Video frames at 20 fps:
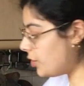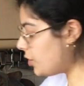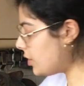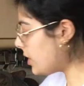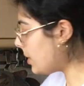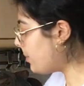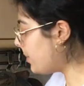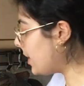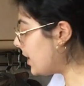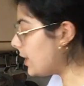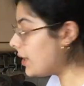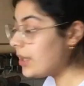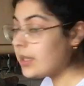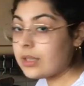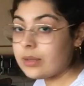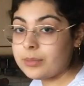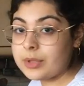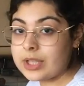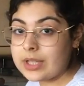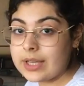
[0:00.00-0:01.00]
minute, and I'm going
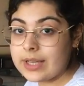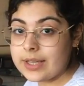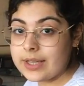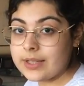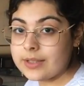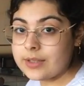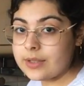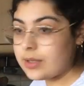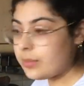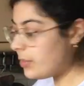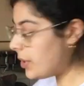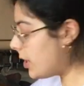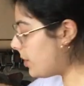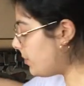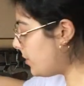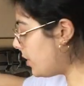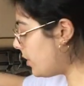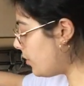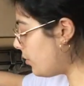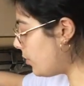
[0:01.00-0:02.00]
to add the
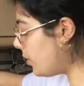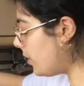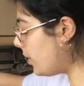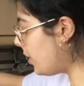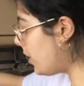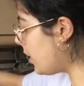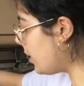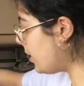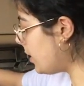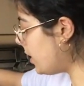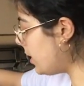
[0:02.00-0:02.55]
bamia with the garlic.